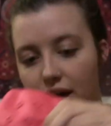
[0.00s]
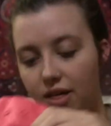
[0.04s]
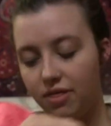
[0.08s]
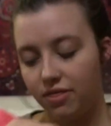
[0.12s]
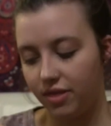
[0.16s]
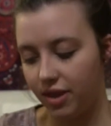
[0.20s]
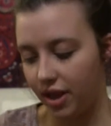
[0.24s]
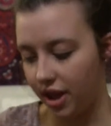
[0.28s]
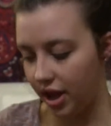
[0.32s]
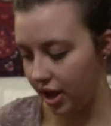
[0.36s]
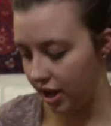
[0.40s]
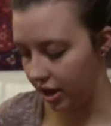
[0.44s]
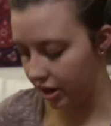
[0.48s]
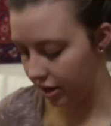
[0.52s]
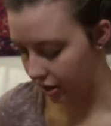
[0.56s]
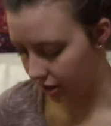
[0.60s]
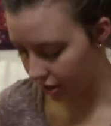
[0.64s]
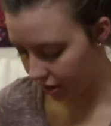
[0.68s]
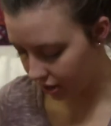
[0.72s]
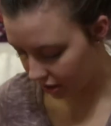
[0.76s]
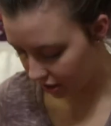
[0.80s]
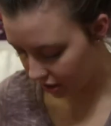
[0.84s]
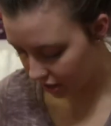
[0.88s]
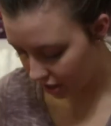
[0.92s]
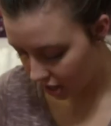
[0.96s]
and
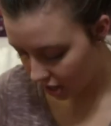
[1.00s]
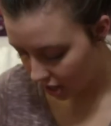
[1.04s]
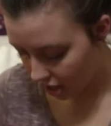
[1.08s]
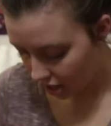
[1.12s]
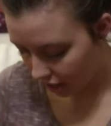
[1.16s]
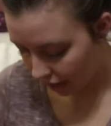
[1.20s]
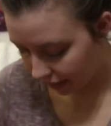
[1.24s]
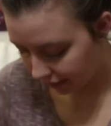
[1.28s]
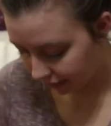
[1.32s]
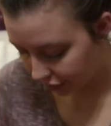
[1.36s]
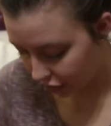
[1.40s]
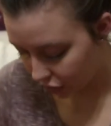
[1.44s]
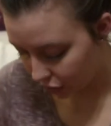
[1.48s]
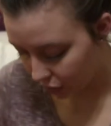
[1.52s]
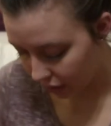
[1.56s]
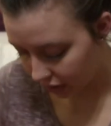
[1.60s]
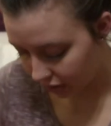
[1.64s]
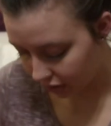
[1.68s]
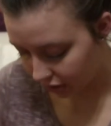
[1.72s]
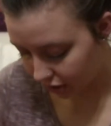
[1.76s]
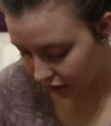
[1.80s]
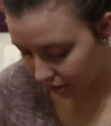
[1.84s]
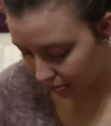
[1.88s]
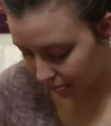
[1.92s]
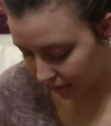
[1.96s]
then if you
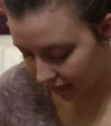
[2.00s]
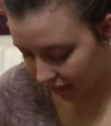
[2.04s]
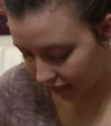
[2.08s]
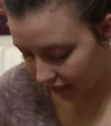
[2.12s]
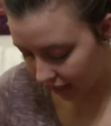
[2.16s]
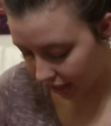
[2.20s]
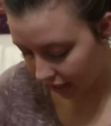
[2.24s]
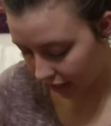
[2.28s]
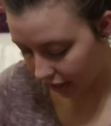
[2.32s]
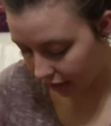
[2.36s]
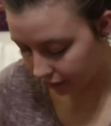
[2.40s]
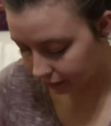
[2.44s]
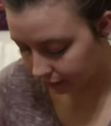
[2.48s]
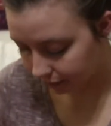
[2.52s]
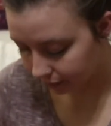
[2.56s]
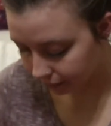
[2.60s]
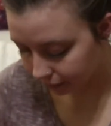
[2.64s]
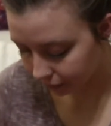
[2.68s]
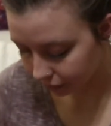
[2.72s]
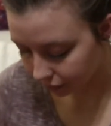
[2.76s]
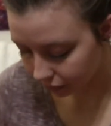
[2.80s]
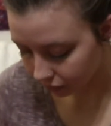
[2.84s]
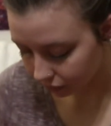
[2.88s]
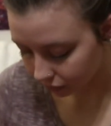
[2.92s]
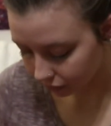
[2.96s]
want to make it
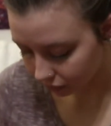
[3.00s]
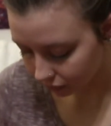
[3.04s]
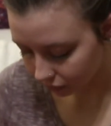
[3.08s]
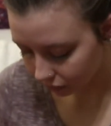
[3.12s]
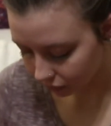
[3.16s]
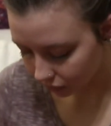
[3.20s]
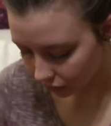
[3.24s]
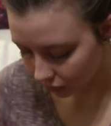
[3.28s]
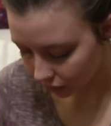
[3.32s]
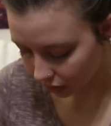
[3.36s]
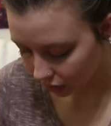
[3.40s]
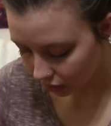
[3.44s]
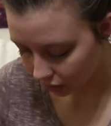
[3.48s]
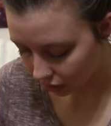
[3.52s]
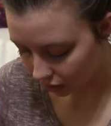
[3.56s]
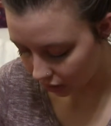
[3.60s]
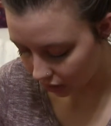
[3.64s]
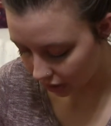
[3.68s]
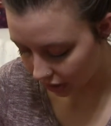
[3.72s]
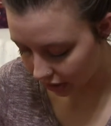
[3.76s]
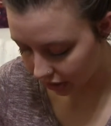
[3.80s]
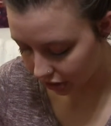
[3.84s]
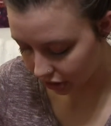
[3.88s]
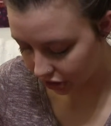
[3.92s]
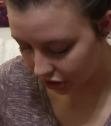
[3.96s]

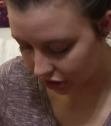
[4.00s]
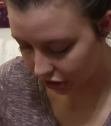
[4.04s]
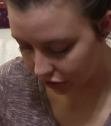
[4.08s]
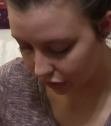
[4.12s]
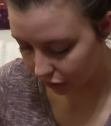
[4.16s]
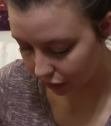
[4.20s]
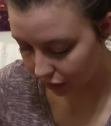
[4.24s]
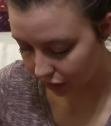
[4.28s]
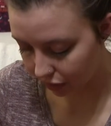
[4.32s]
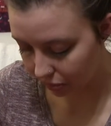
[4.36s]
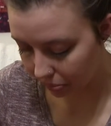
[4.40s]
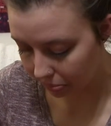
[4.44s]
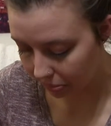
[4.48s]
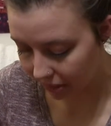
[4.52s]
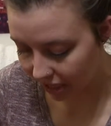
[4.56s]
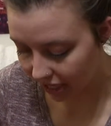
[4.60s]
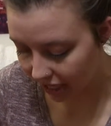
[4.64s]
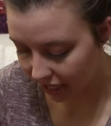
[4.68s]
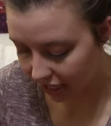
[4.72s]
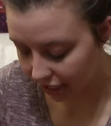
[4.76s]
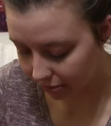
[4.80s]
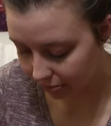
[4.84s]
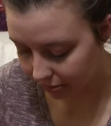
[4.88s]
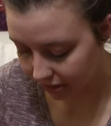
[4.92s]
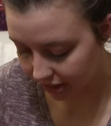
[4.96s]
into the
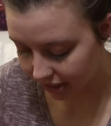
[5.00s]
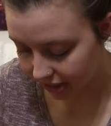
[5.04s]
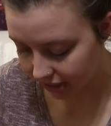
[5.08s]
medium